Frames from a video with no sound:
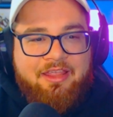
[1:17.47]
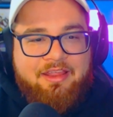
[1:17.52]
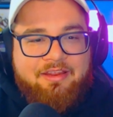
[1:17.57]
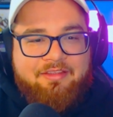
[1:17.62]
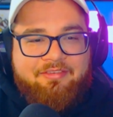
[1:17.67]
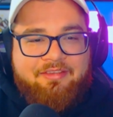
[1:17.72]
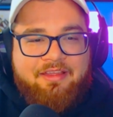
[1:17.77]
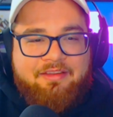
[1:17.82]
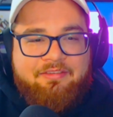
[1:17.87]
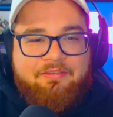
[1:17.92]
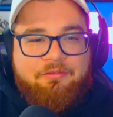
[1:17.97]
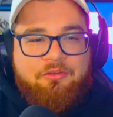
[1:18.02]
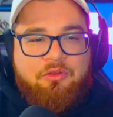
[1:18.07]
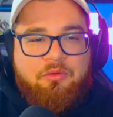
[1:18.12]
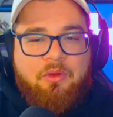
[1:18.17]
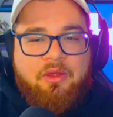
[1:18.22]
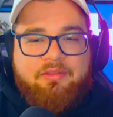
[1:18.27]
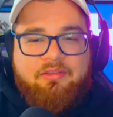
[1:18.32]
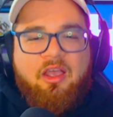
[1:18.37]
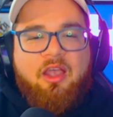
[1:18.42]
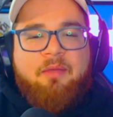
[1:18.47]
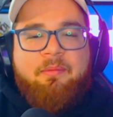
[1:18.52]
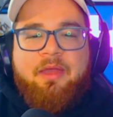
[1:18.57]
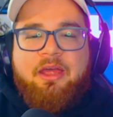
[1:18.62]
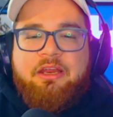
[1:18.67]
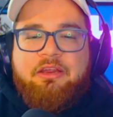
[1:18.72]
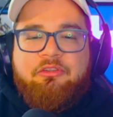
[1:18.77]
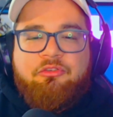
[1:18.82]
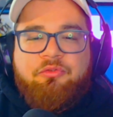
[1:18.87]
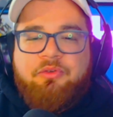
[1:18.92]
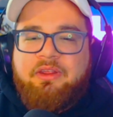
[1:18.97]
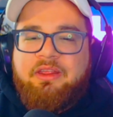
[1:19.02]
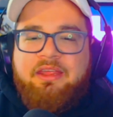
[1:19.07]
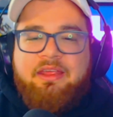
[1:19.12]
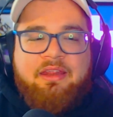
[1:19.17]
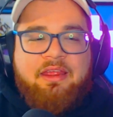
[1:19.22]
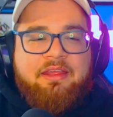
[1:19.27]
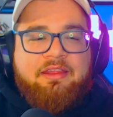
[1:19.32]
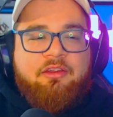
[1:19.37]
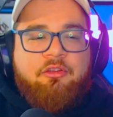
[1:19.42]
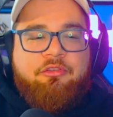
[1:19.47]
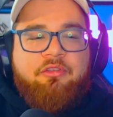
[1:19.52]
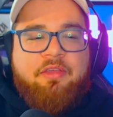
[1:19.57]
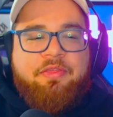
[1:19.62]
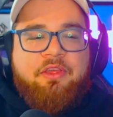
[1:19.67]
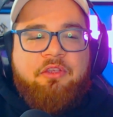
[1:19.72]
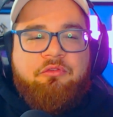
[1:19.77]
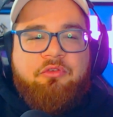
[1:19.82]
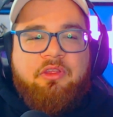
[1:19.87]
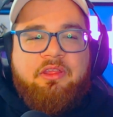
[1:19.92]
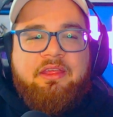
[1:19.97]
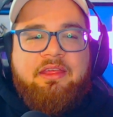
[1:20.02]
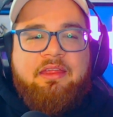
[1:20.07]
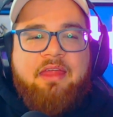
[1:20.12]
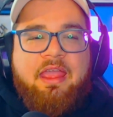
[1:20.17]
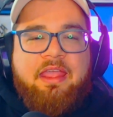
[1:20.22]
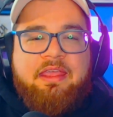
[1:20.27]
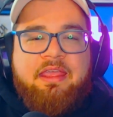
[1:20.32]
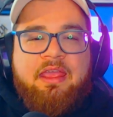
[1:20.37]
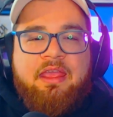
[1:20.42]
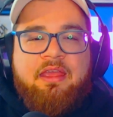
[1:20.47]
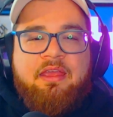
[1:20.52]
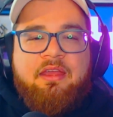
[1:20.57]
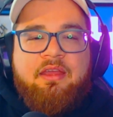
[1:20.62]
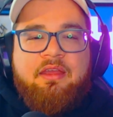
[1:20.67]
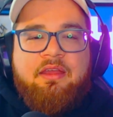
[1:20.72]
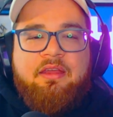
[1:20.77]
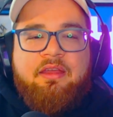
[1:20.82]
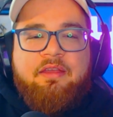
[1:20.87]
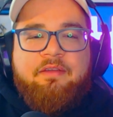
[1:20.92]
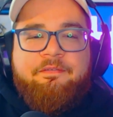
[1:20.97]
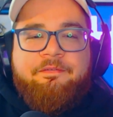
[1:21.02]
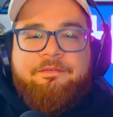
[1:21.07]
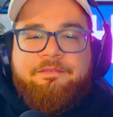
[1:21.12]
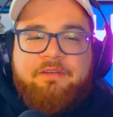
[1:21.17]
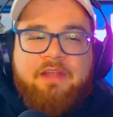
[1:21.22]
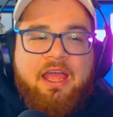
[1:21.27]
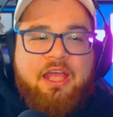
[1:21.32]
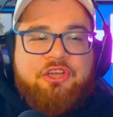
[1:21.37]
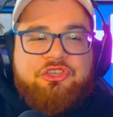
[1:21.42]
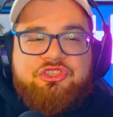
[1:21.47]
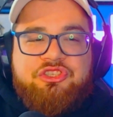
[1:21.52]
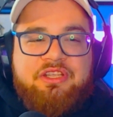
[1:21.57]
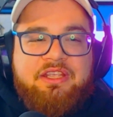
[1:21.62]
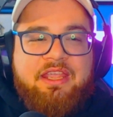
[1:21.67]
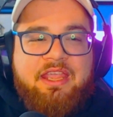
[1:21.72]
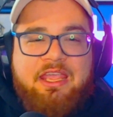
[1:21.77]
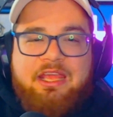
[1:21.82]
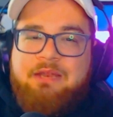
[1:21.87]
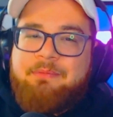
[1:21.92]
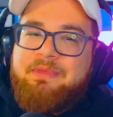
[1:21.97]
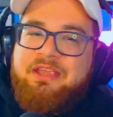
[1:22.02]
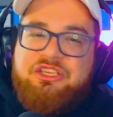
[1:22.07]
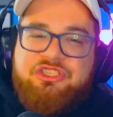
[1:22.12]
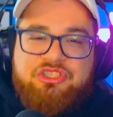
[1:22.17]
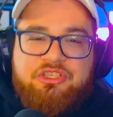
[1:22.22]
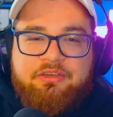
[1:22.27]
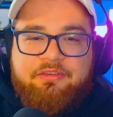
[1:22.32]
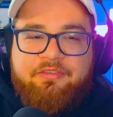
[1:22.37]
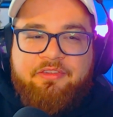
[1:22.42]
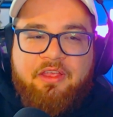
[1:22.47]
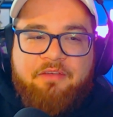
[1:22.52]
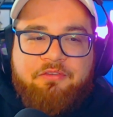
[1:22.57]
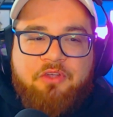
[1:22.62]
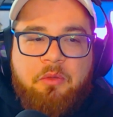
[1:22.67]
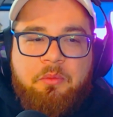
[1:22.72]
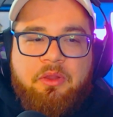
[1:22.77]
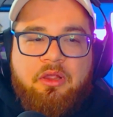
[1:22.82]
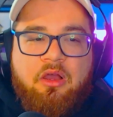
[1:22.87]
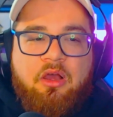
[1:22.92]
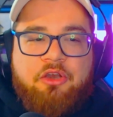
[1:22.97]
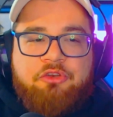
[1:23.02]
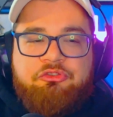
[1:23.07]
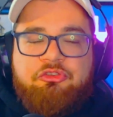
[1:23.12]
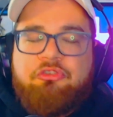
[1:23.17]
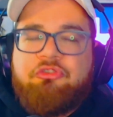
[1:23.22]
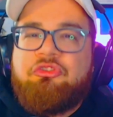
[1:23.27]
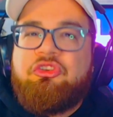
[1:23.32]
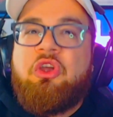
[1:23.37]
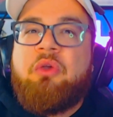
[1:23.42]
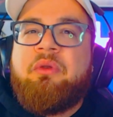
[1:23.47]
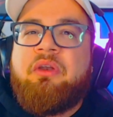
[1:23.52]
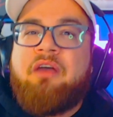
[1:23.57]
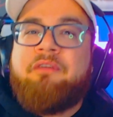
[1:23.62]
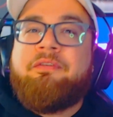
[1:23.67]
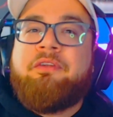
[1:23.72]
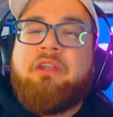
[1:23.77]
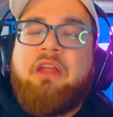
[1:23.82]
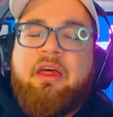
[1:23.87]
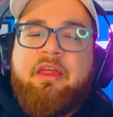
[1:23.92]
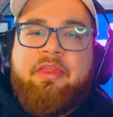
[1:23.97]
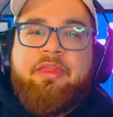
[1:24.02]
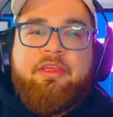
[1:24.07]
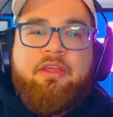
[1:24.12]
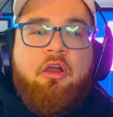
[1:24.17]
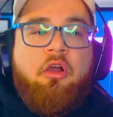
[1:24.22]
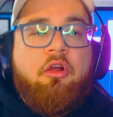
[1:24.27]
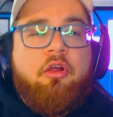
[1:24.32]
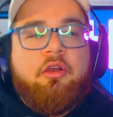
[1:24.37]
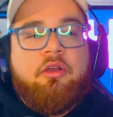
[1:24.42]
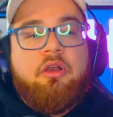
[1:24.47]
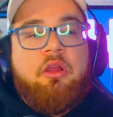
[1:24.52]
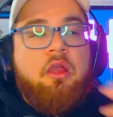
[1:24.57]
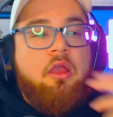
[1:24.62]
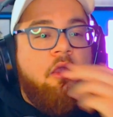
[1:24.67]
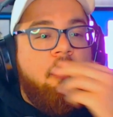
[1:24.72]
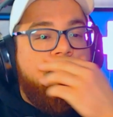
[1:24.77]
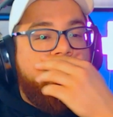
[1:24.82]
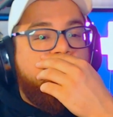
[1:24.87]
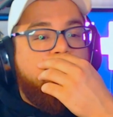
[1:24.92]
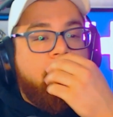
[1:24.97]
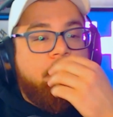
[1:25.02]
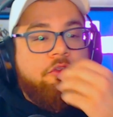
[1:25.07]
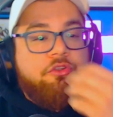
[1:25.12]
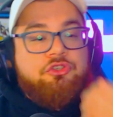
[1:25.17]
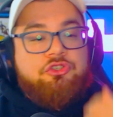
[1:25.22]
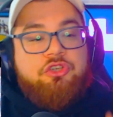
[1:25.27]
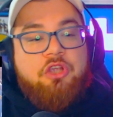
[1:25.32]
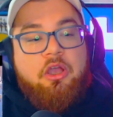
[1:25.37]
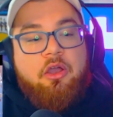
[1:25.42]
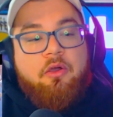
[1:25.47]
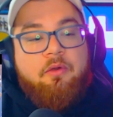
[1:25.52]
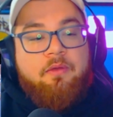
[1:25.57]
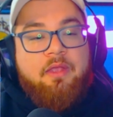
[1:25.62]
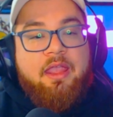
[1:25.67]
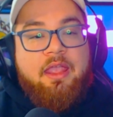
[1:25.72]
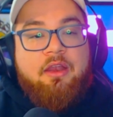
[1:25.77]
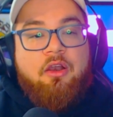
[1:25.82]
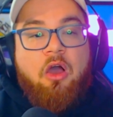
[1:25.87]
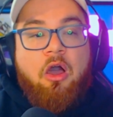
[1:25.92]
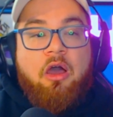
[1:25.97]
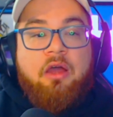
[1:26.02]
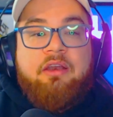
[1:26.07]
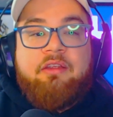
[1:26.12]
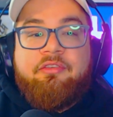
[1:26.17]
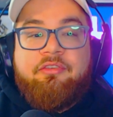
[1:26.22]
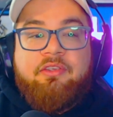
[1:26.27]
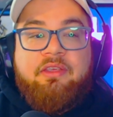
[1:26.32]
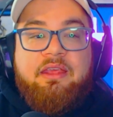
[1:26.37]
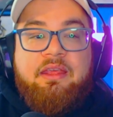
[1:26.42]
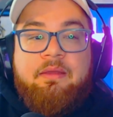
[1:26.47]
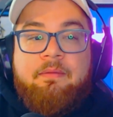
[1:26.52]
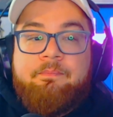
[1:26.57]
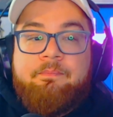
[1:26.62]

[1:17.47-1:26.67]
a sense, if you want to talk about it, because really, like, there's nothing really, like, flashy animation stuff going on. It's just showing off a lot of the art for the show, and honestly,